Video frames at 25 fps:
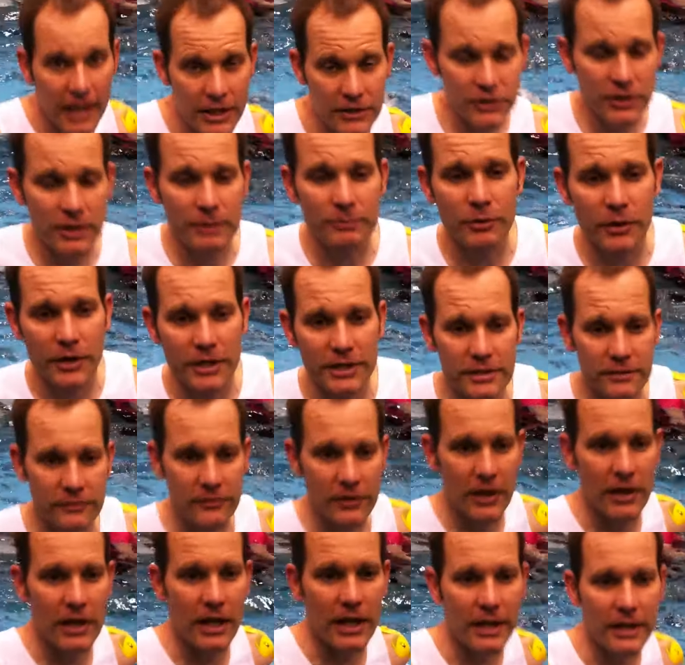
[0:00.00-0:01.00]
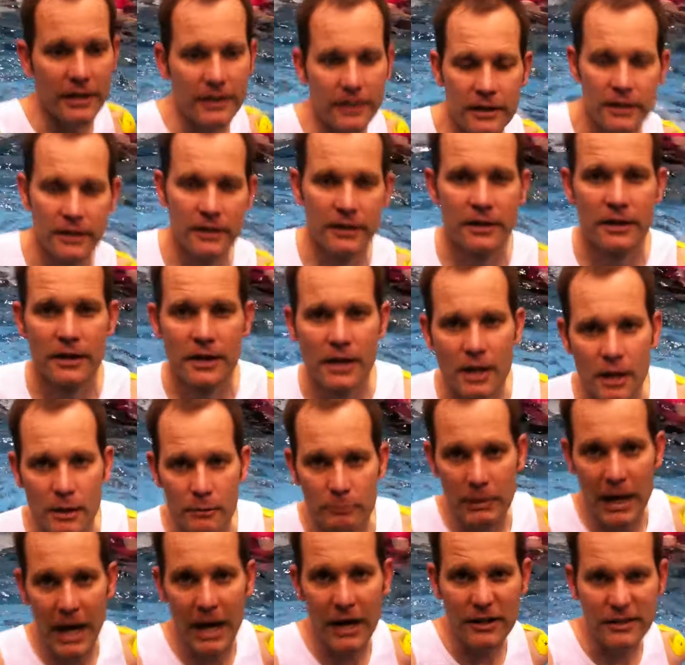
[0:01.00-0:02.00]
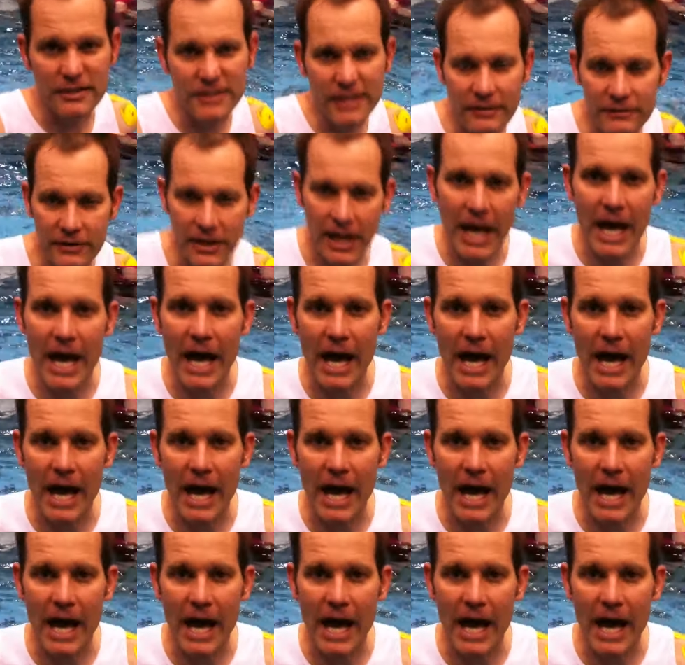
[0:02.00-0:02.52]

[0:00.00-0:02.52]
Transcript: Injured it pretty severely. Mile seven and